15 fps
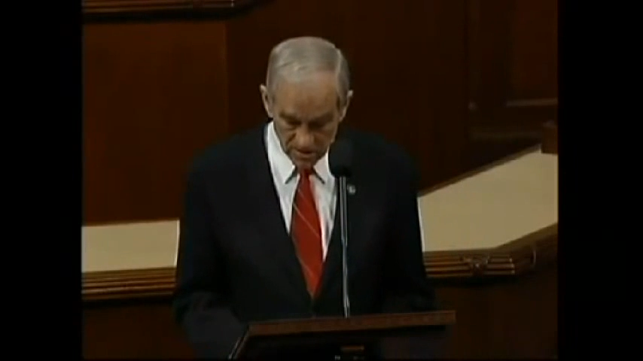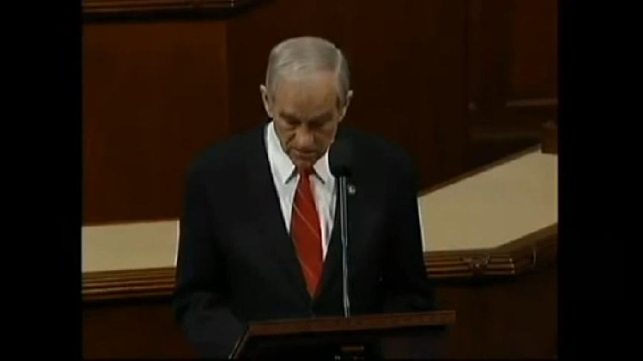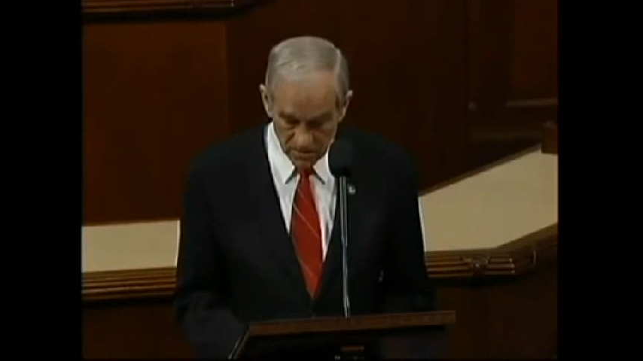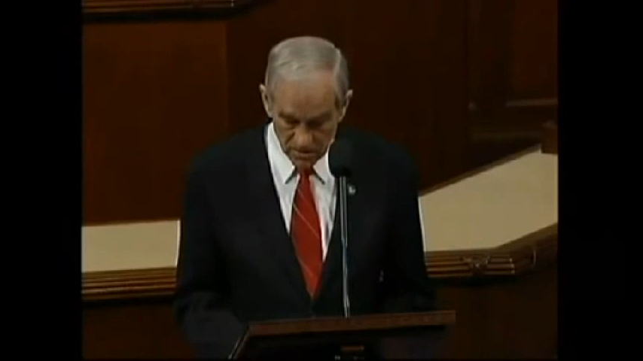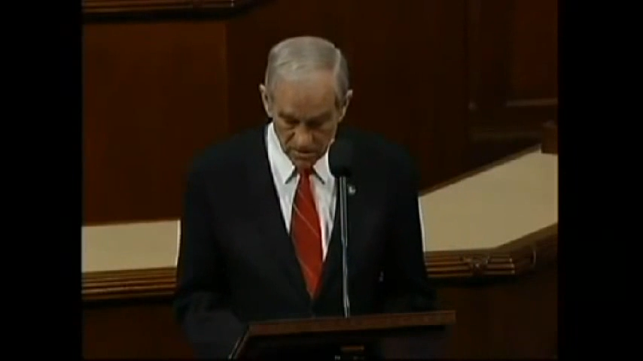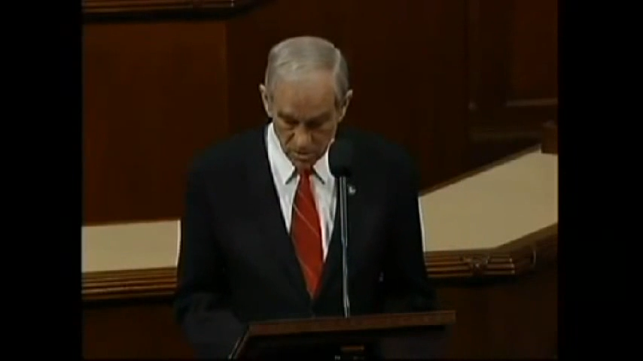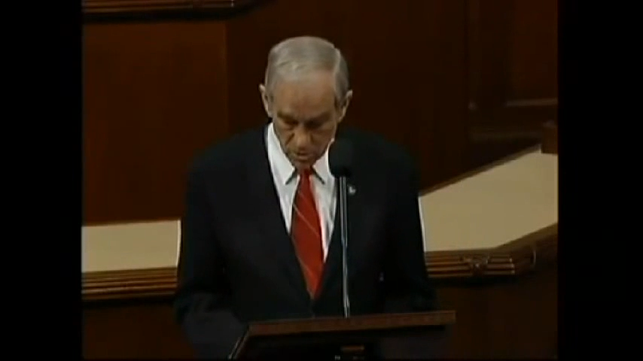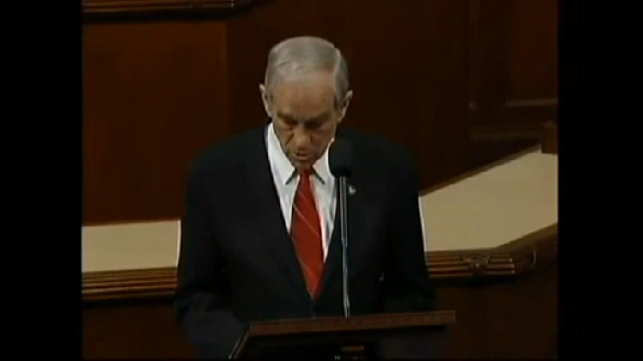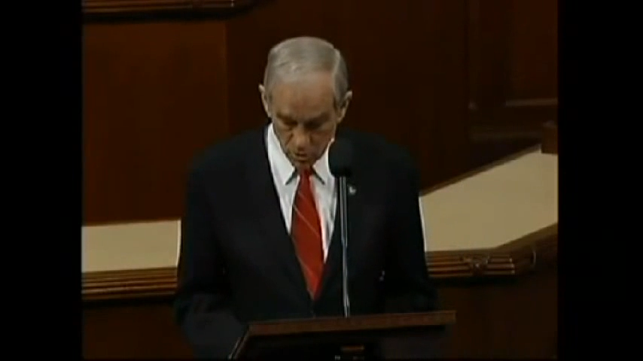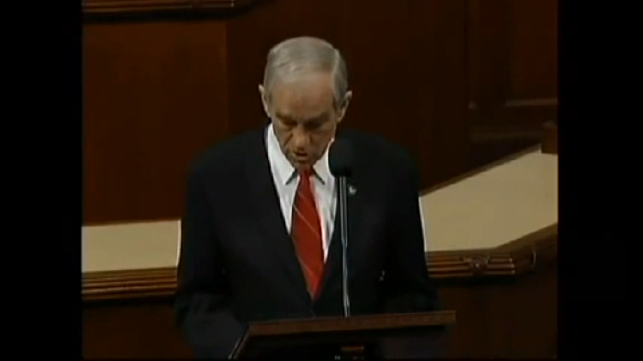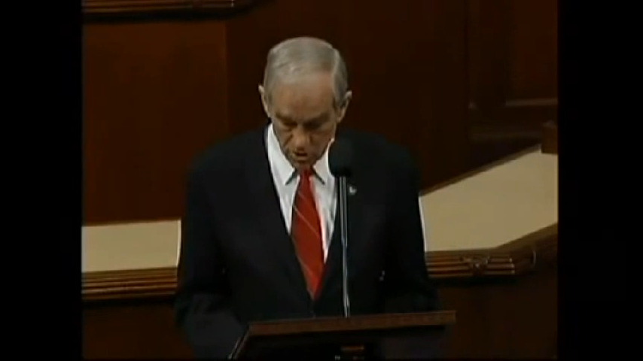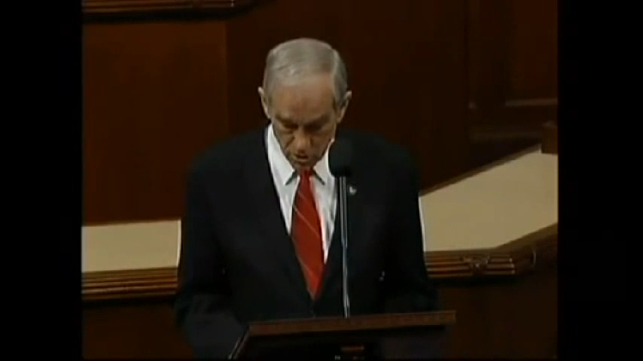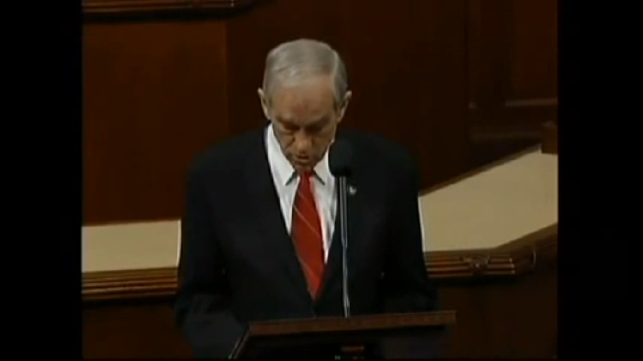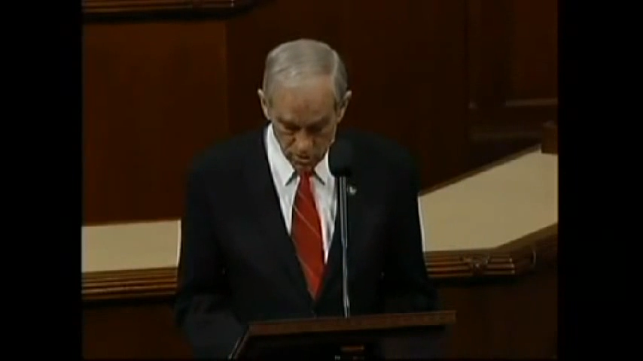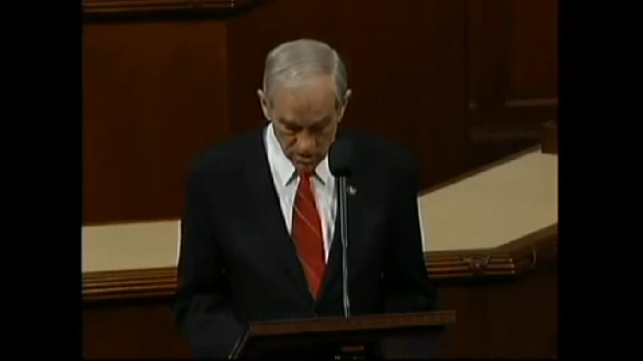let me
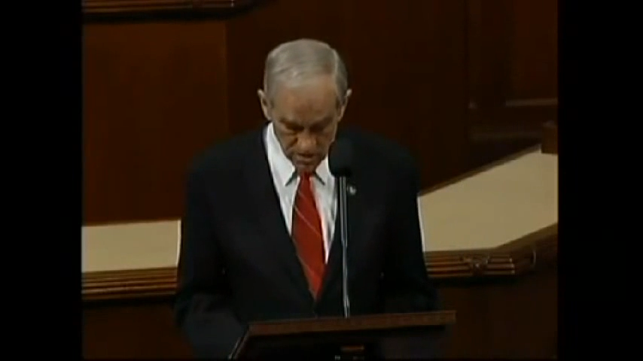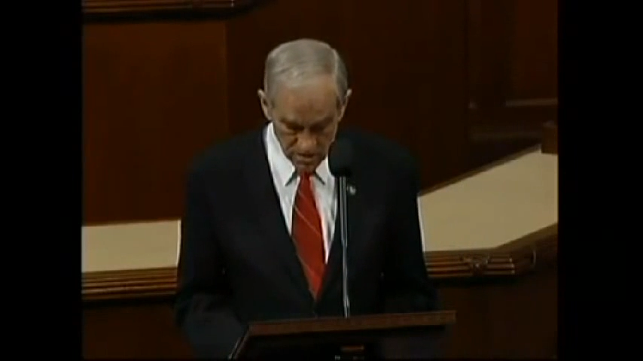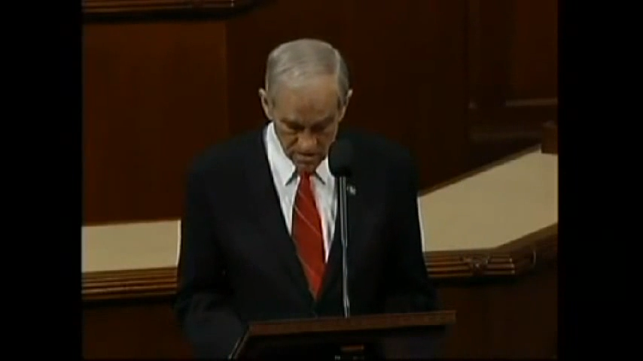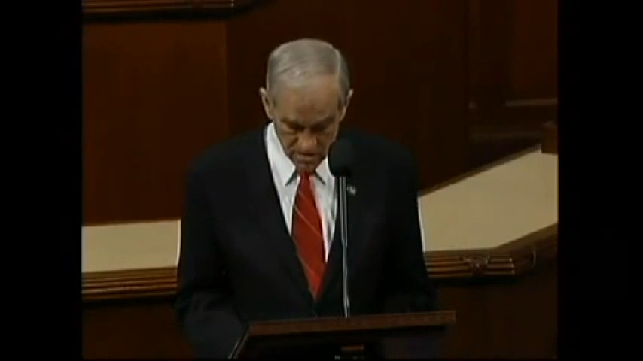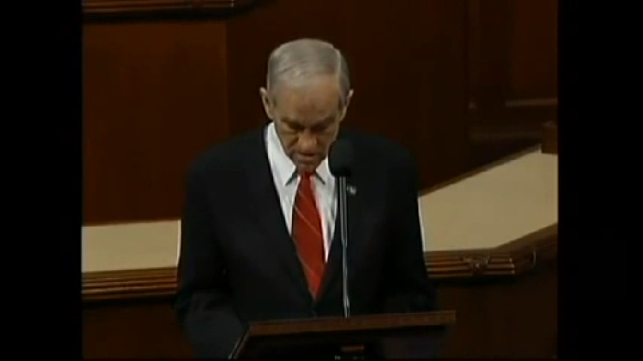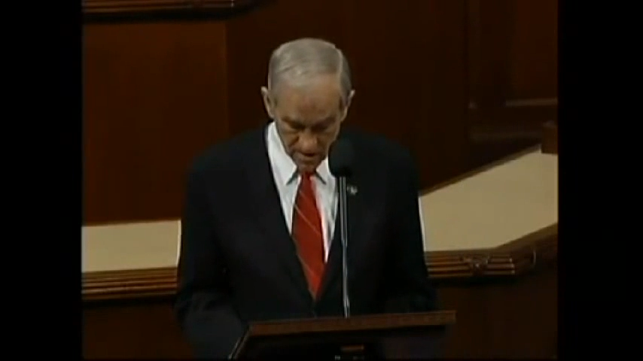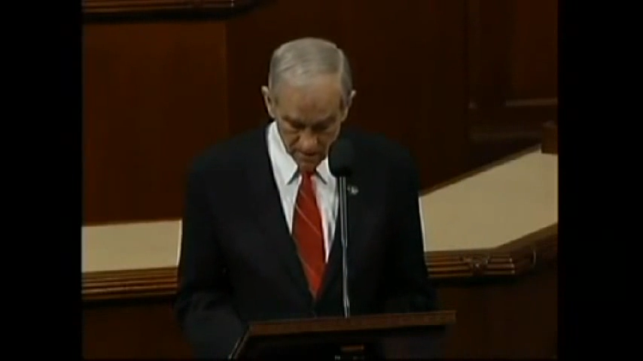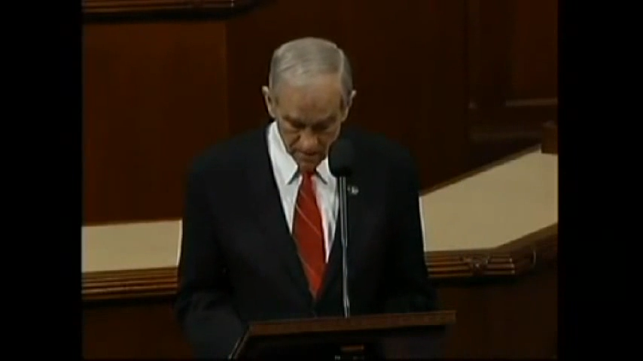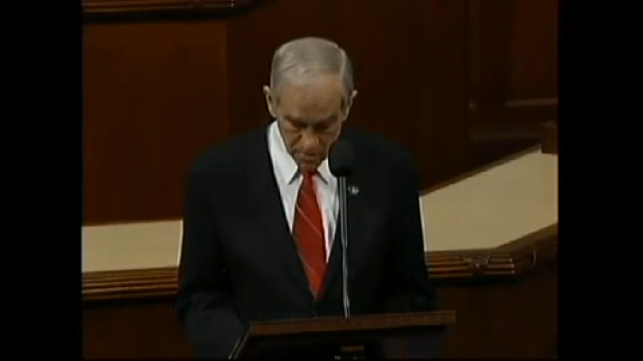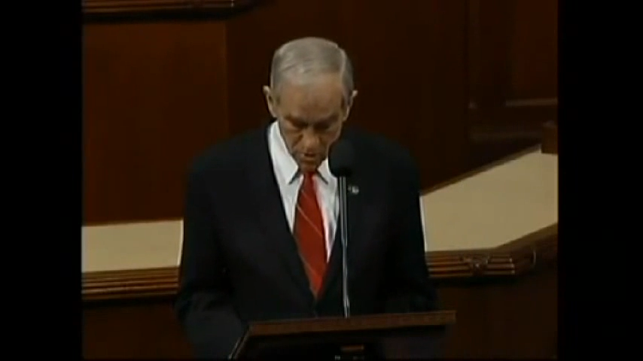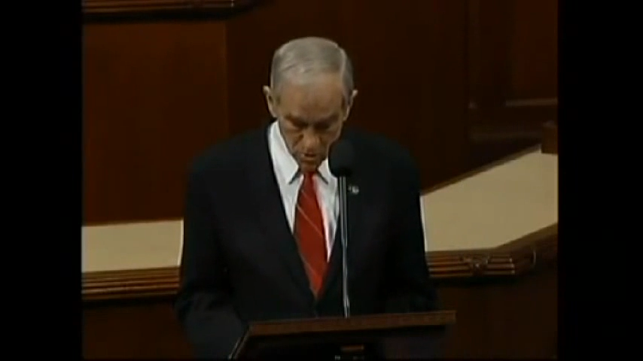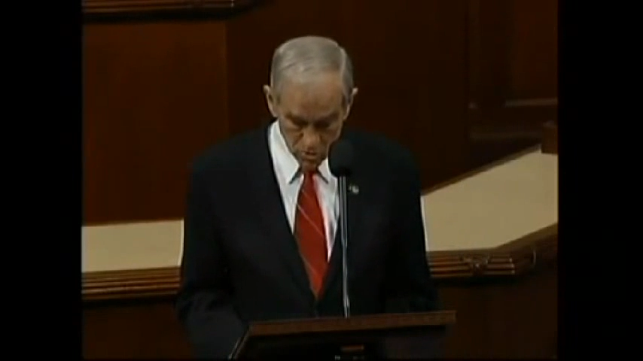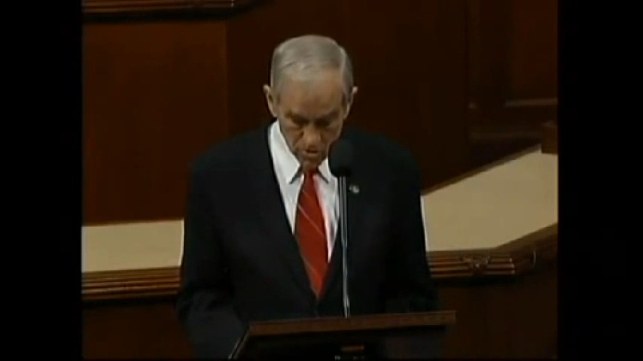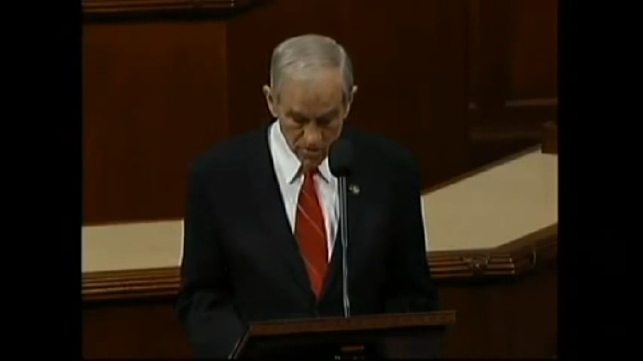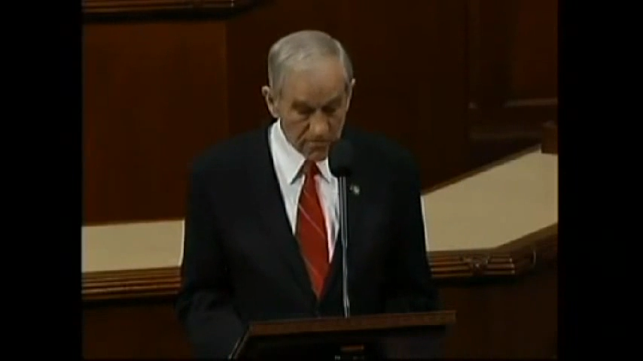assure you that this
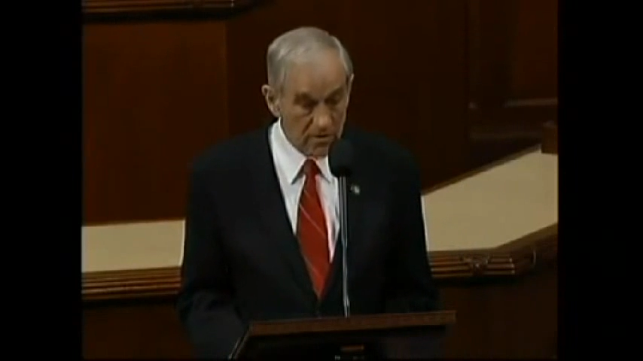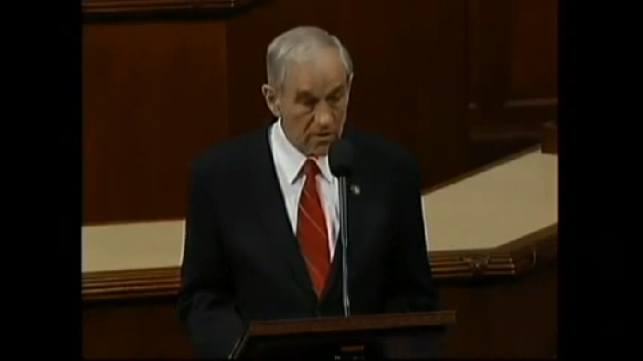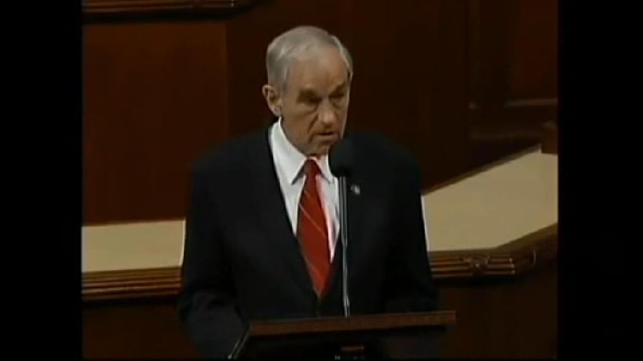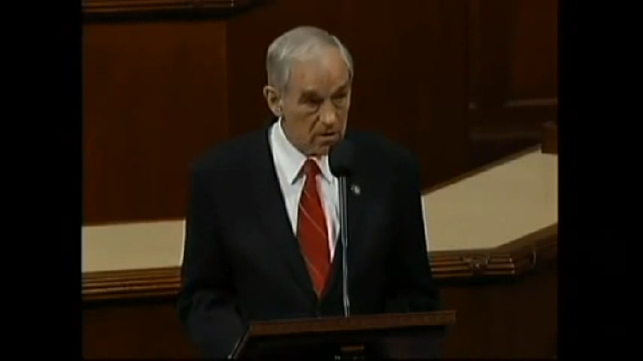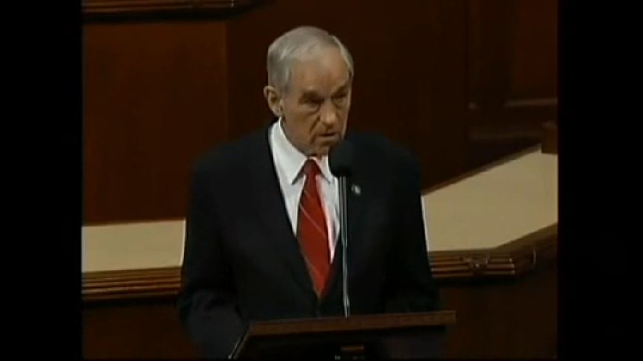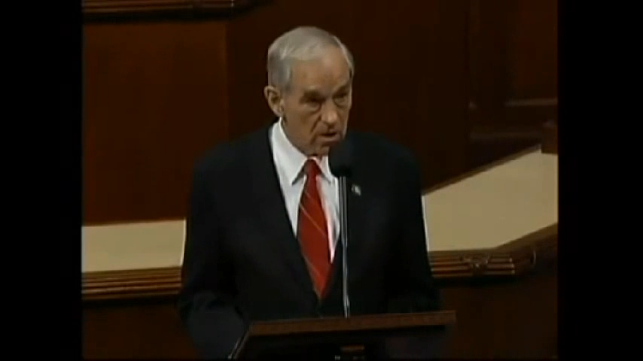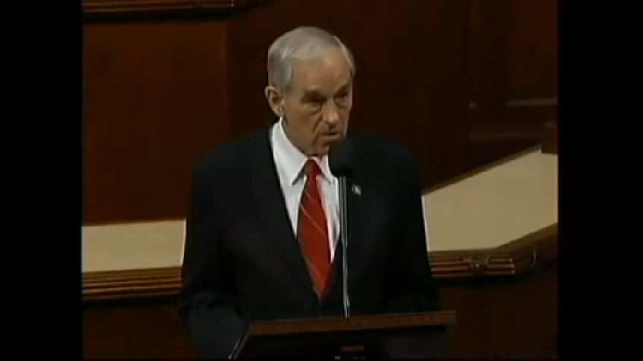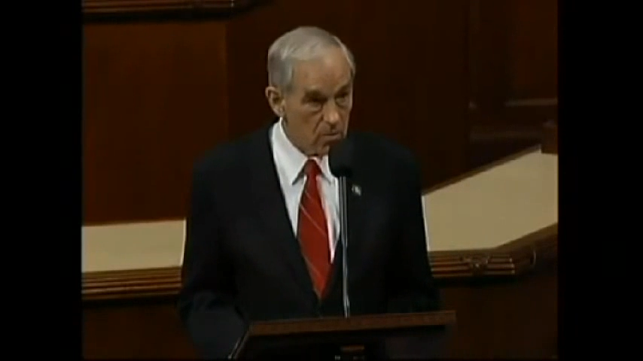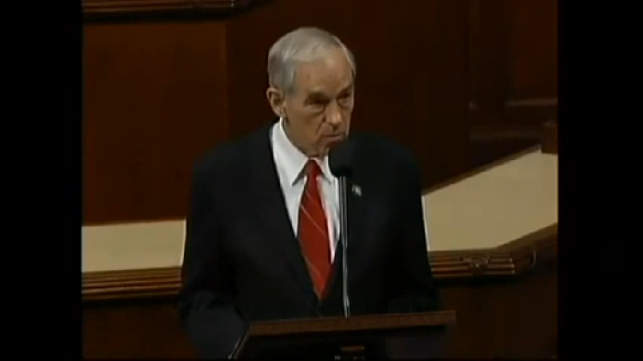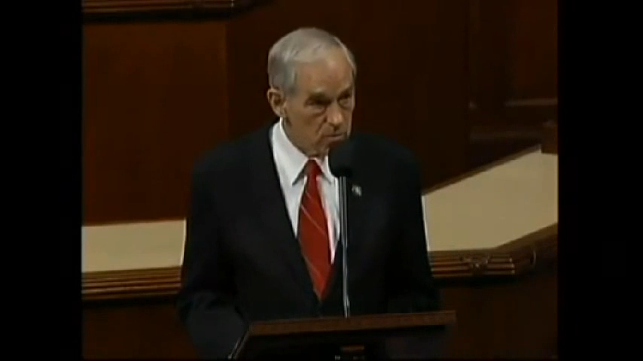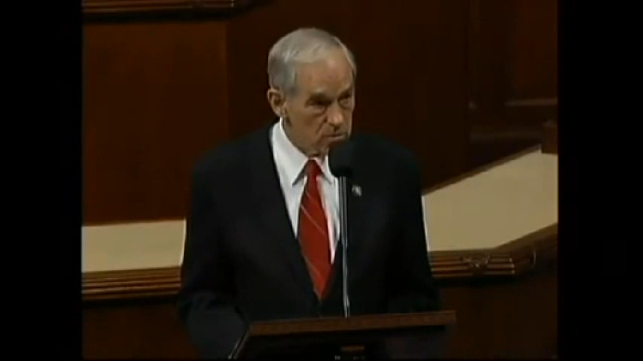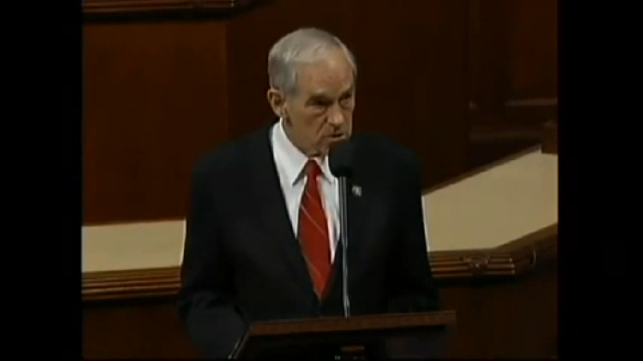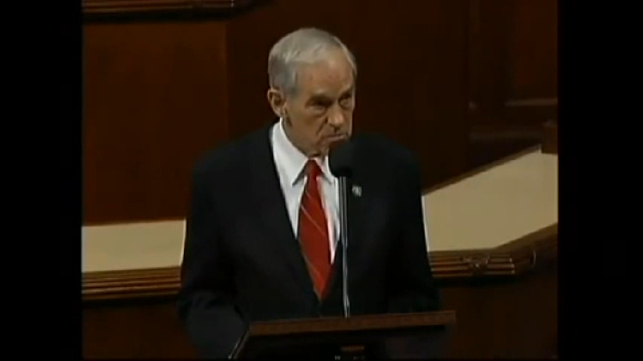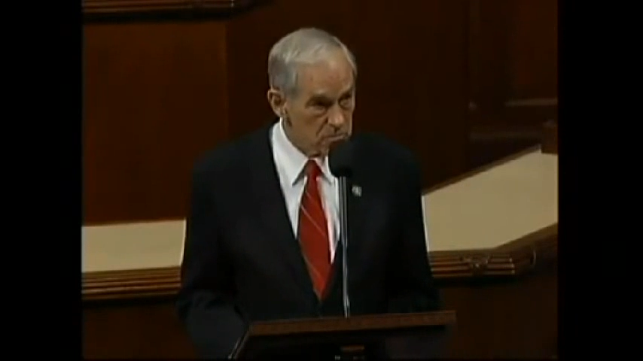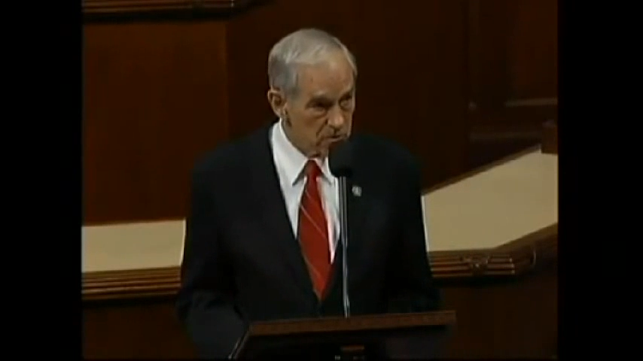abuse of the law
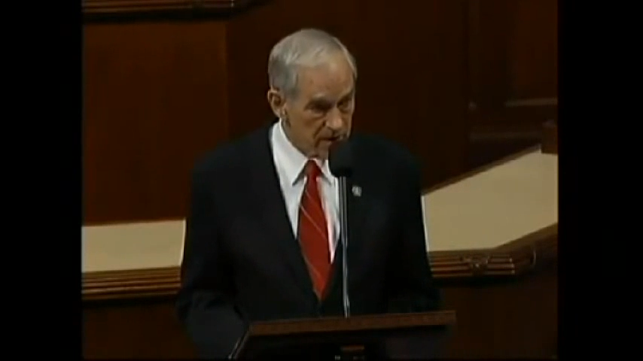will